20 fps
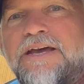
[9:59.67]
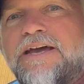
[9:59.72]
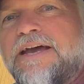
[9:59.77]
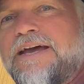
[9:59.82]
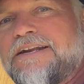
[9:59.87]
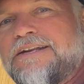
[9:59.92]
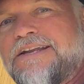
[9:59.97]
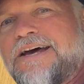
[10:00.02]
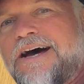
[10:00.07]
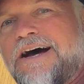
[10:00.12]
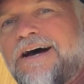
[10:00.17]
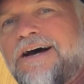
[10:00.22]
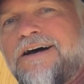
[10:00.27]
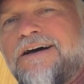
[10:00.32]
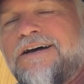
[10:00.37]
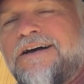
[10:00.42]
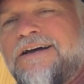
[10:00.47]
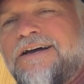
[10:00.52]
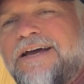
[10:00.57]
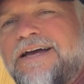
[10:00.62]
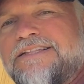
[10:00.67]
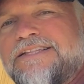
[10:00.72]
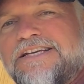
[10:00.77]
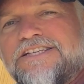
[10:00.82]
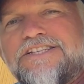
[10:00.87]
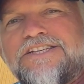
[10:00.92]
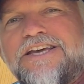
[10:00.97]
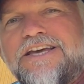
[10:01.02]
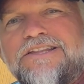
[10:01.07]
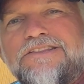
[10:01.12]
And, uh, and they
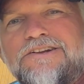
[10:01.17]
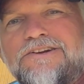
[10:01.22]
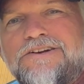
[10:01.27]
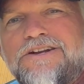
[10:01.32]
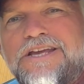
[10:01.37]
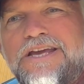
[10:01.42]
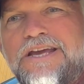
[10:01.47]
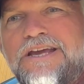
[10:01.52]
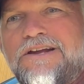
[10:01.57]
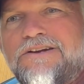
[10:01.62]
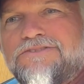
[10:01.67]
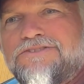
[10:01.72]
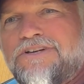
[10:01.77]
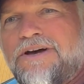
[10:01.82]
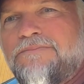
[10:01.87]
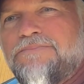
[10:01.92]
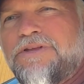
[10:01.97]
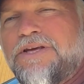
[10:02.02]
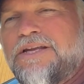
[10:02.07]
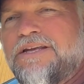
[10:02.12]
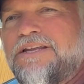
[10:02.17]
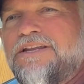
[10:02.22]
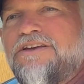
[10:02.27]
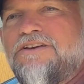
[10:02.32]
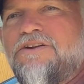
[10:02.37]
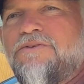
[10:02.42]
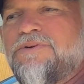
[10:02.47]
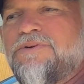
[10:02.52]
skin their knee or something. And you don't